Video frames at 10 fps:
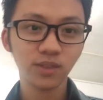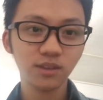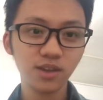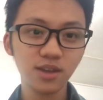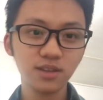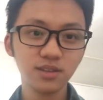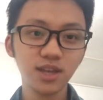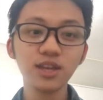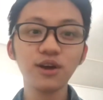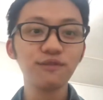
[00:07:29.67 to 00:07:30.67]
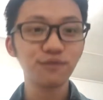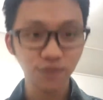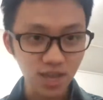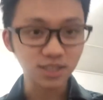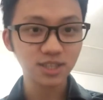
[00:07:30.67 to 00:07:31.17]
Okay? In her
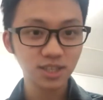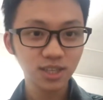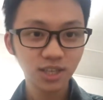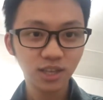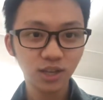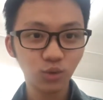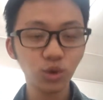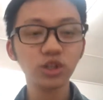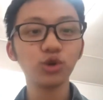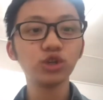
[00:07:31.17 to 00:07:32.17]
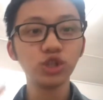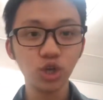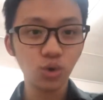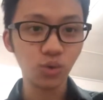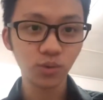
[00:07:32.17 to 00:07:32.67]
face with your
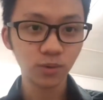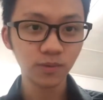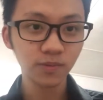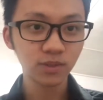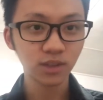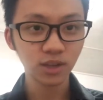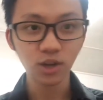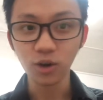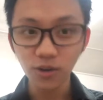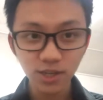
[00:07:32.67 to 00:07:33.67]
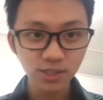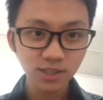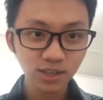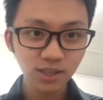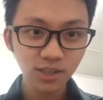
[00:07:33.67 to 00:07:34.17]
shoe. Alright?
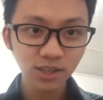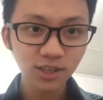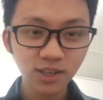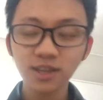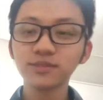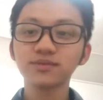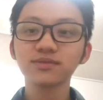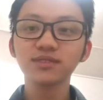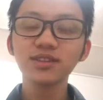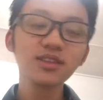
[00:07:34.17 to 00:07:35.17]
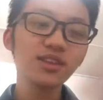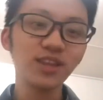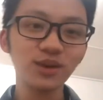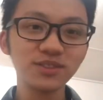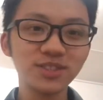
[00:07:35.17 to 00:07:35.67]

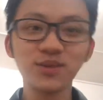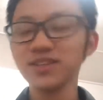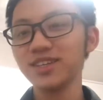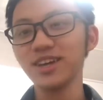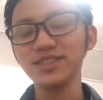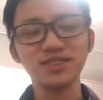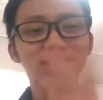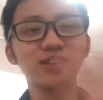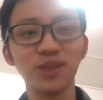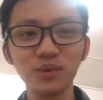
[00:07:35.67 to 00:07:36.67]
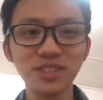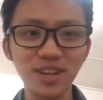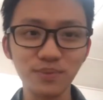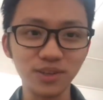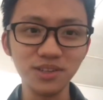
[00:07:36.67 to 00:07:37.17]
Now, seriously, guys, don't
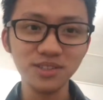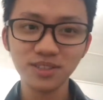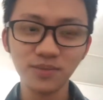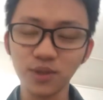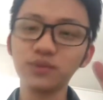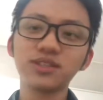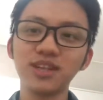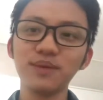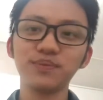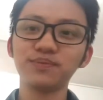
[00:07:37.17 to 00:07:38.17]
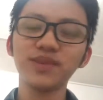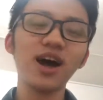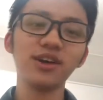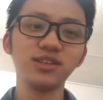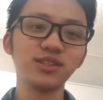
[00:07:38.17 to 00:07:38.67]
slap girls, don't slap
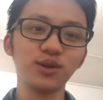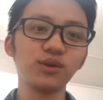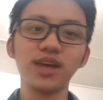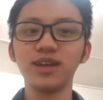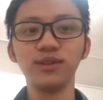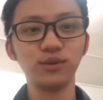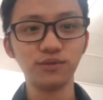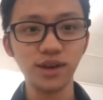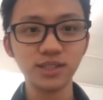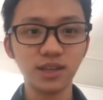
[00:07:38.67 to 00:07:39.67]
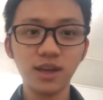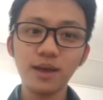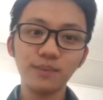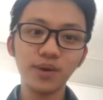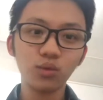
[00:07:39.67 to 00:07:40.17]
others, don't get into fights.
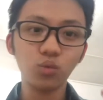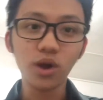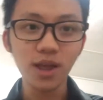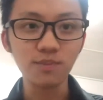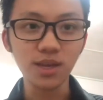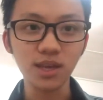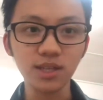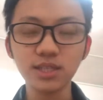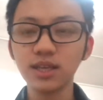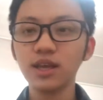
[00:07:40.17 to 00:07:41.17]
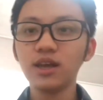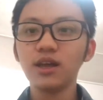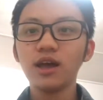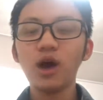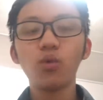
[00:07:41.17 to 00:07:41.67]
But what I mean is,
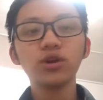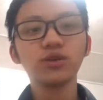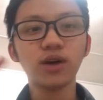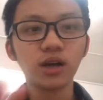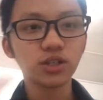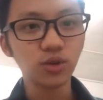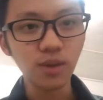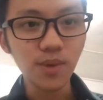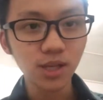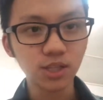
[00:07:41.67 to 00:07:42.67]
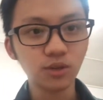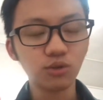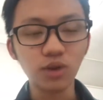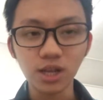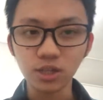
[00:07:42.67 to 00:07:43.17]
I want you guys to imagine
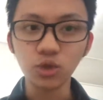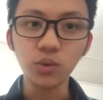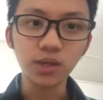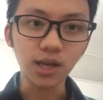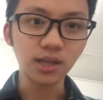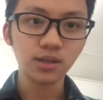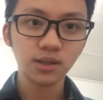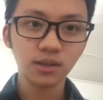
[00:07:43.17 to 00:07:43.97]
really doing that.